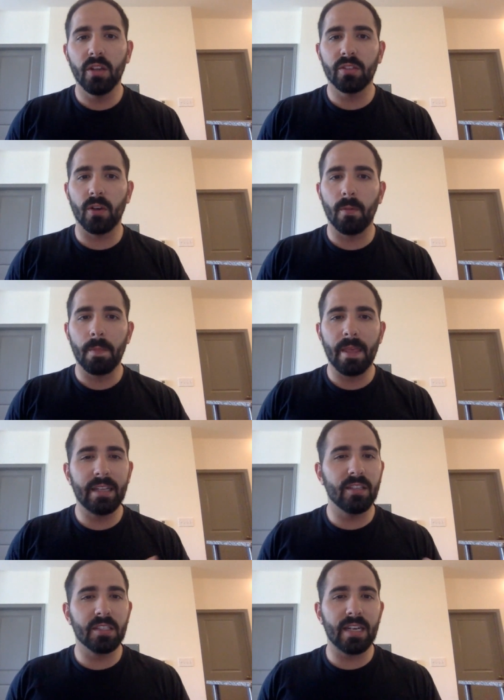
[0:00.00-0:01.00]
So it
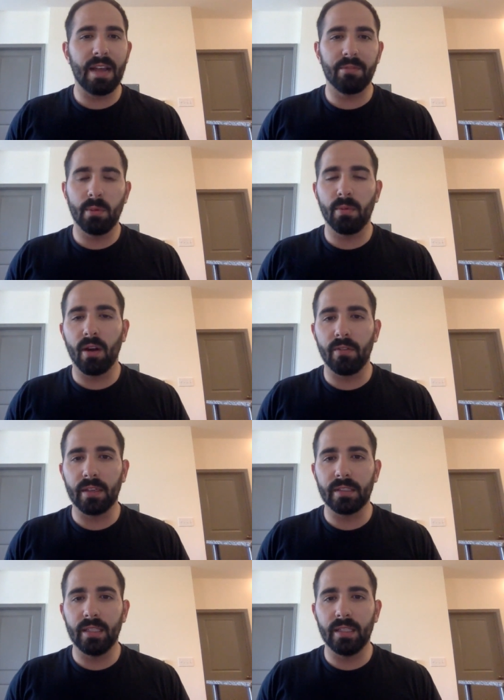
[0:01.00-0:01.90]
doesn't have to be perfect.